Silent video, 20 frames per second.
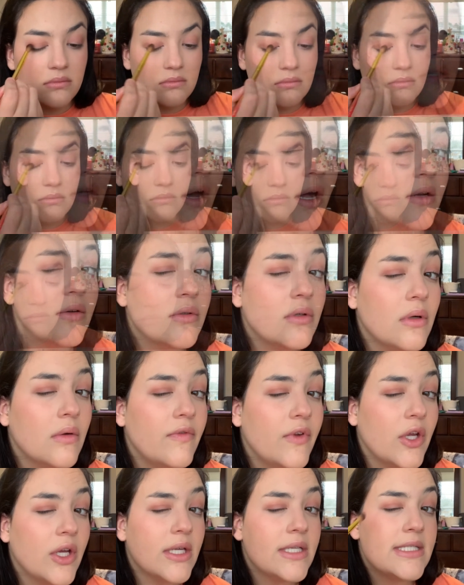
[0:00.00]
So I don't know if
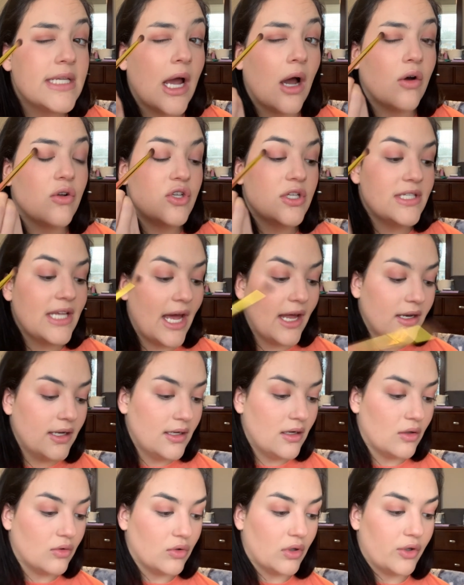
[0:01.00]
you can tell, it just
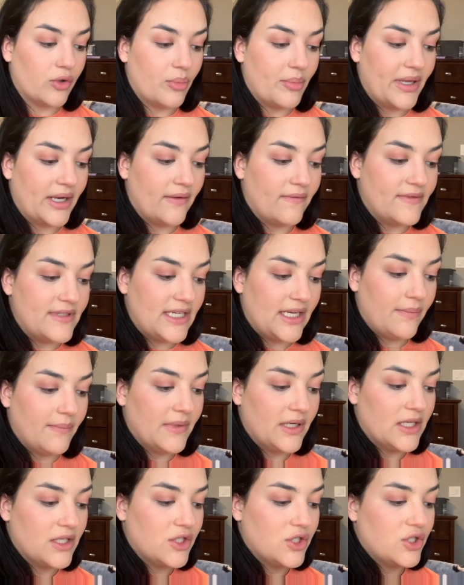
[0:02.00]
added a little bit of
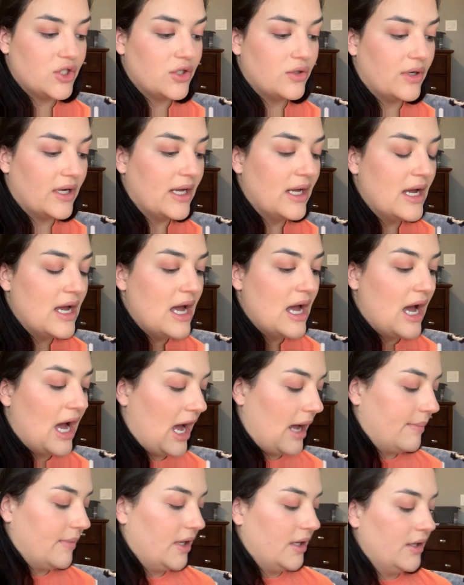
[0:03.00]
deepness to it.
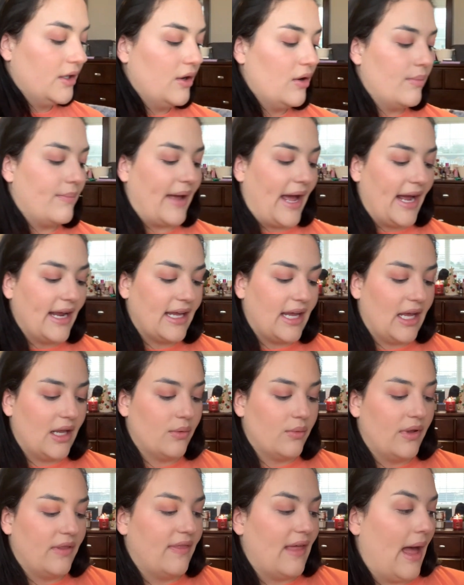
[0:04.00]
I'm gonna go back
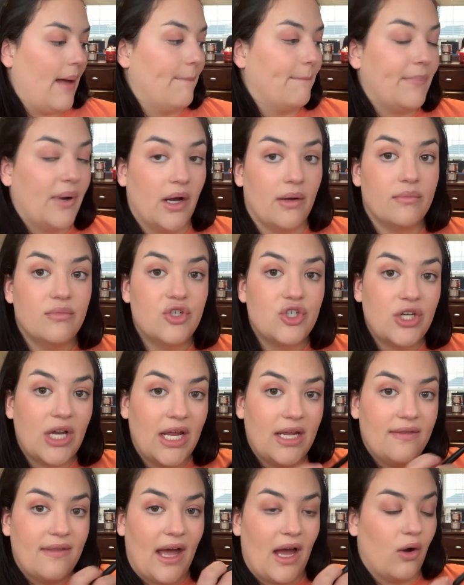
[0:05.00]
in with that bum
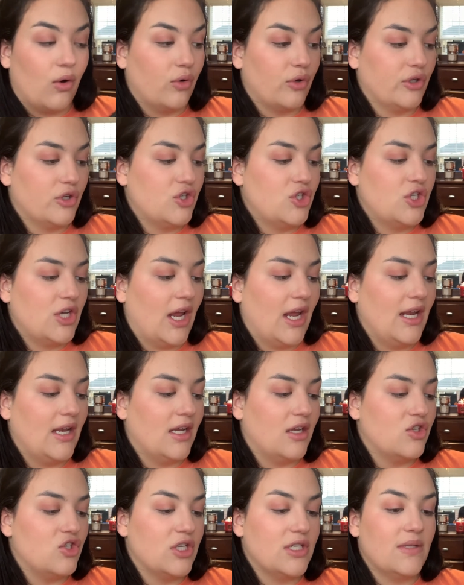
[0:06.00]
shade, that orange shade,
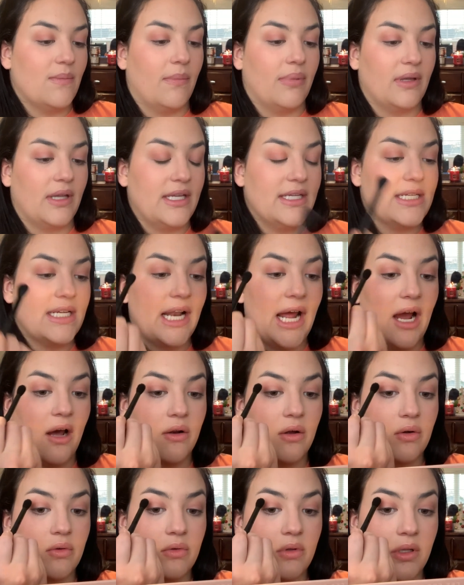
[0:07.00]
and just blend it out
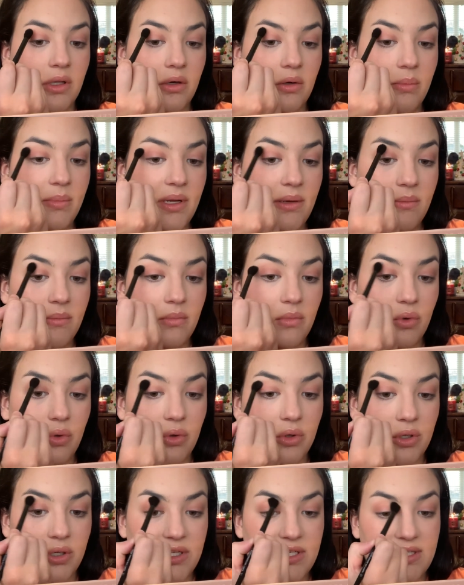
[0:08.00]
a little bit
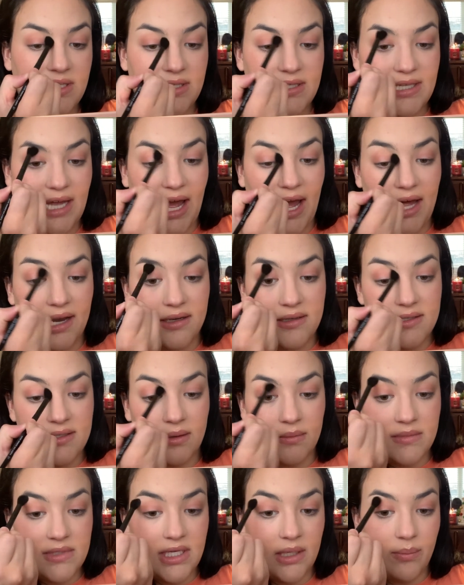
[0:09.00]
more since I added
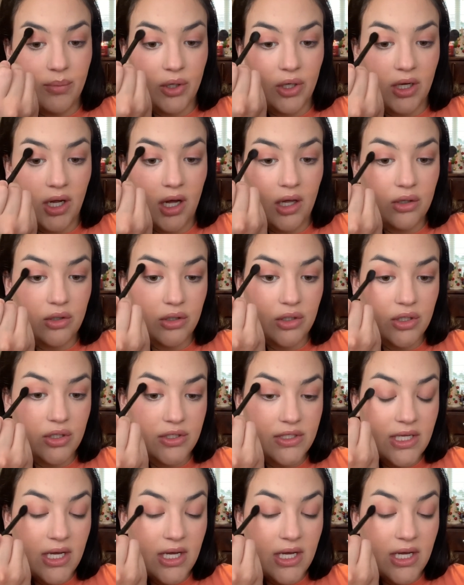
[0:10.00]
some deeper colors.